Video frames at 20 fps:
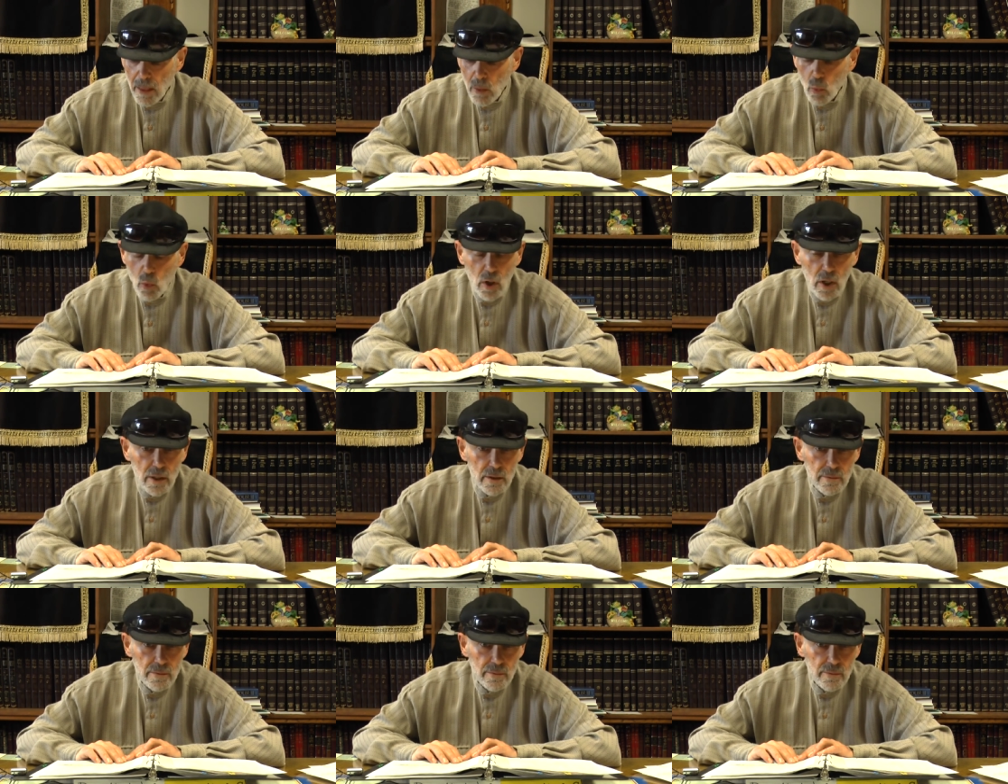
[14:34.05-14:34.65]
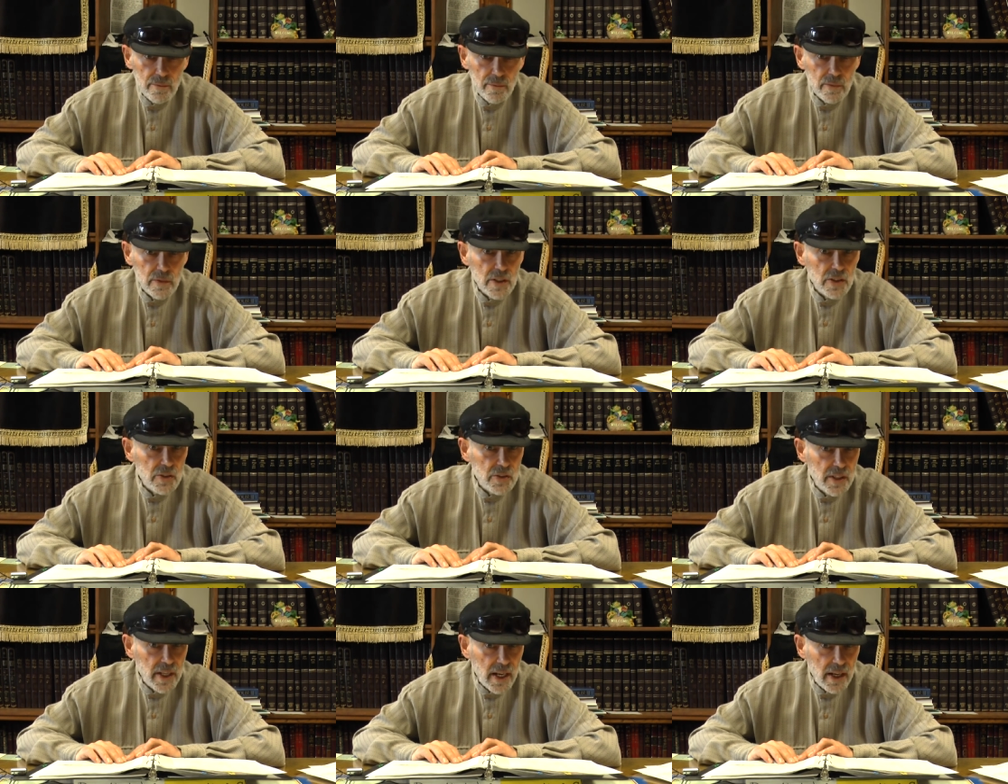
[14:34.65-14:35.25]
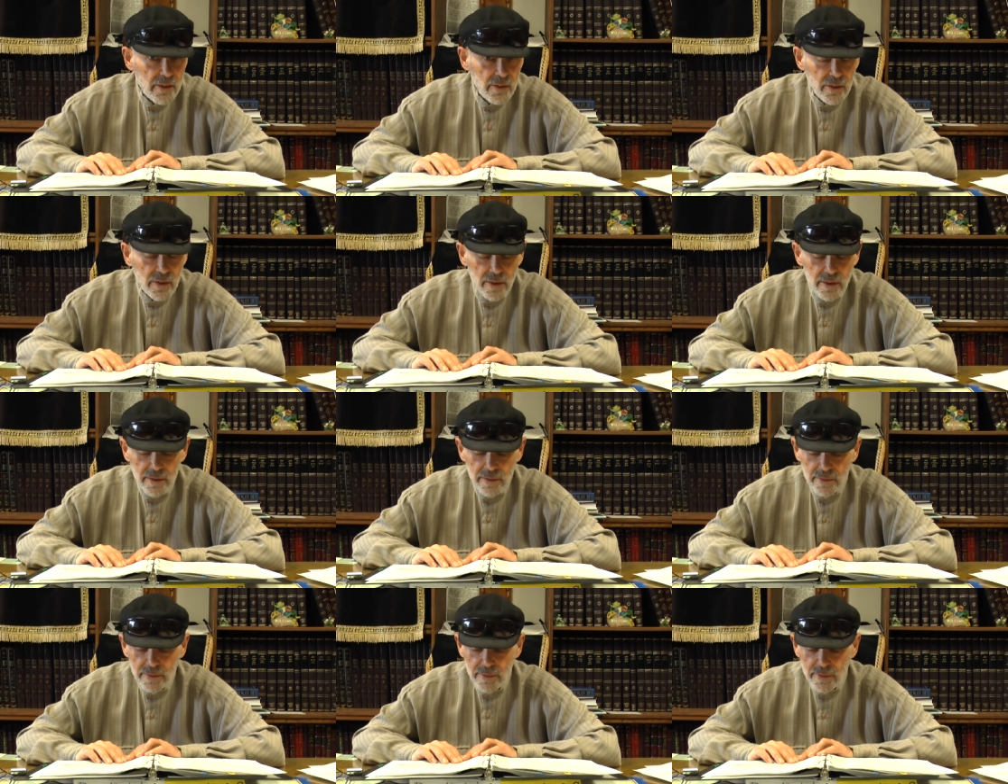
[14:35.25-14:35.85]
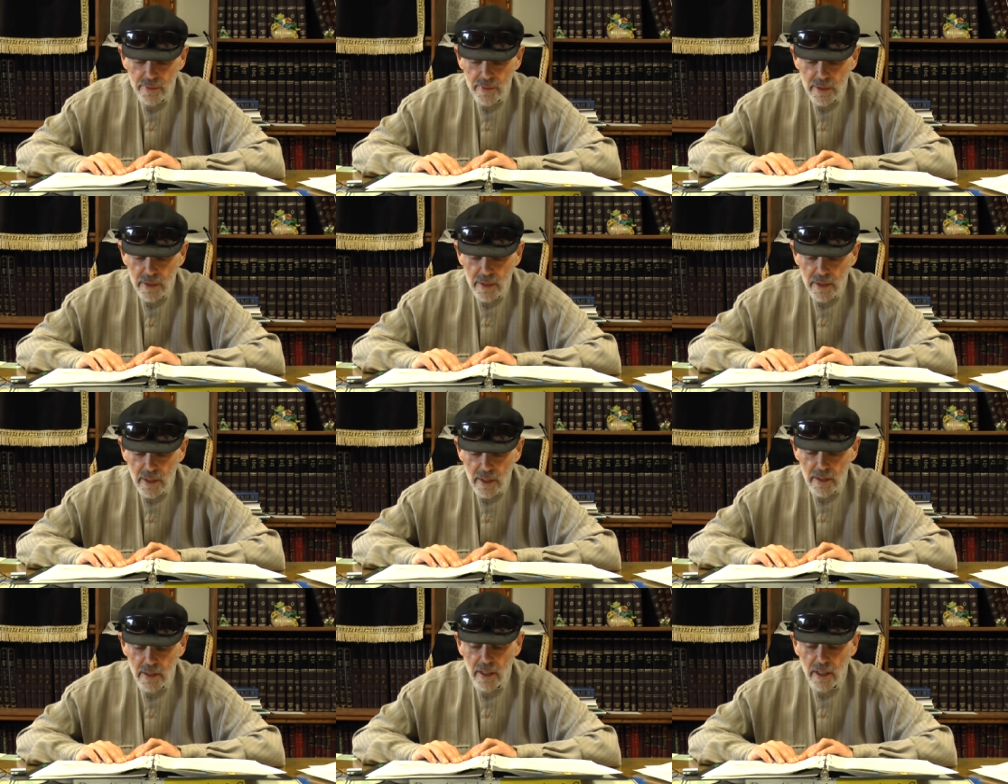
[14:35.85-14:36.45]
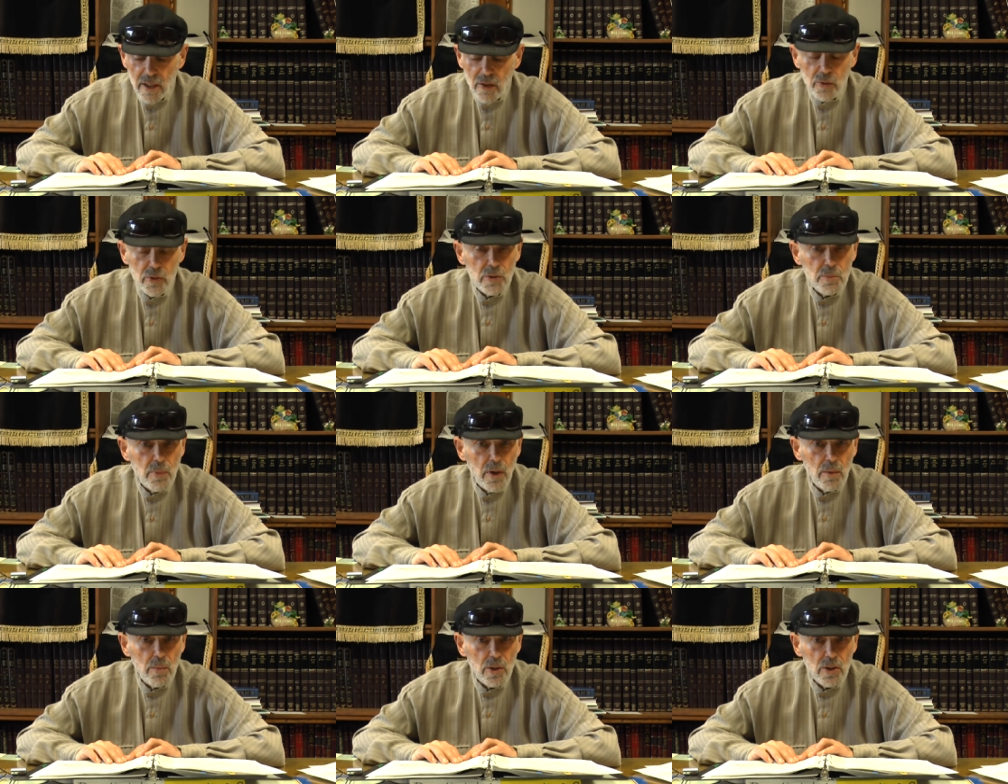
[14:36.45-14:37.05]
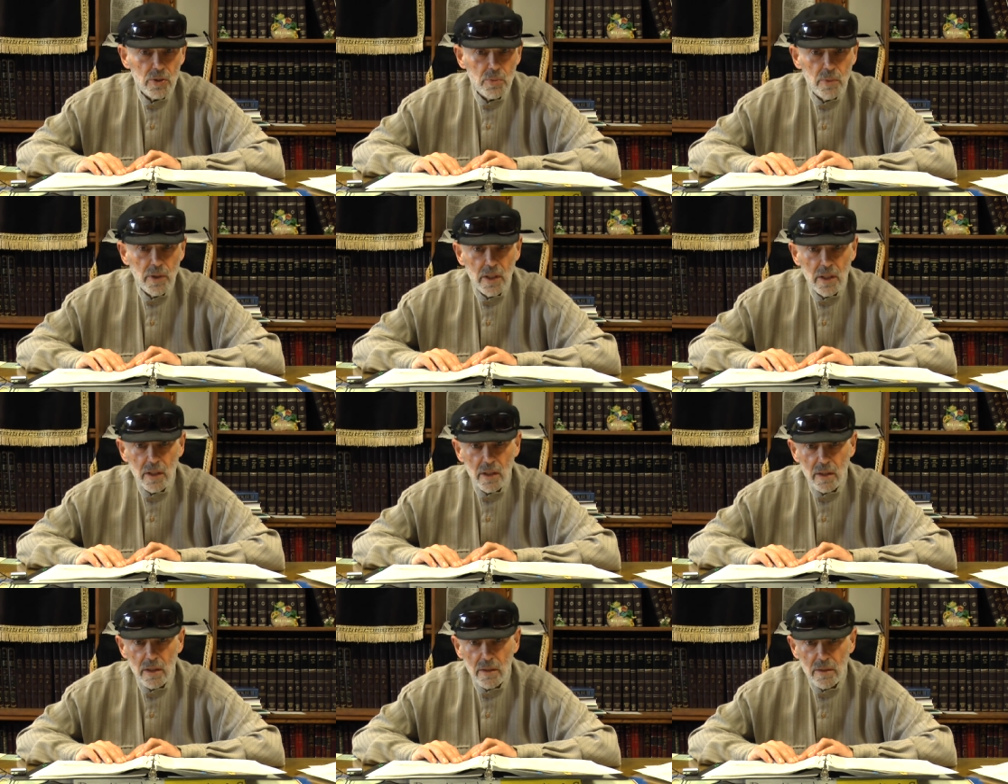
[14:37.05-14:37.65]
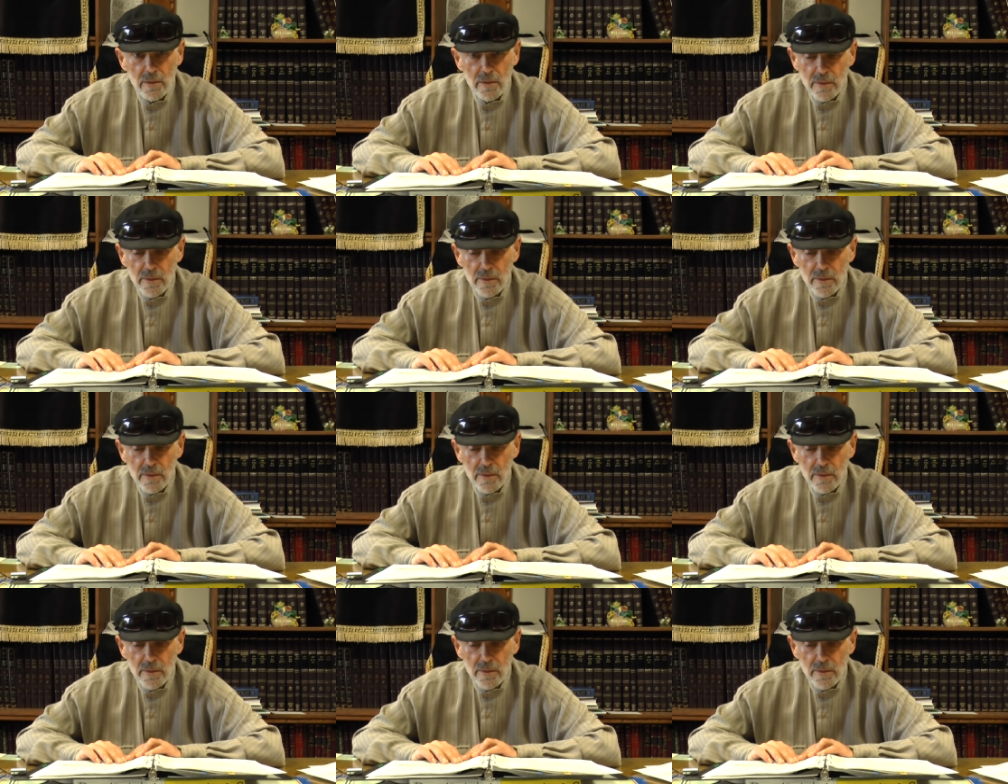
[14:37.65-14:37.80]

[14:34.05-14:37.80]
One is death, and the other is public speaking.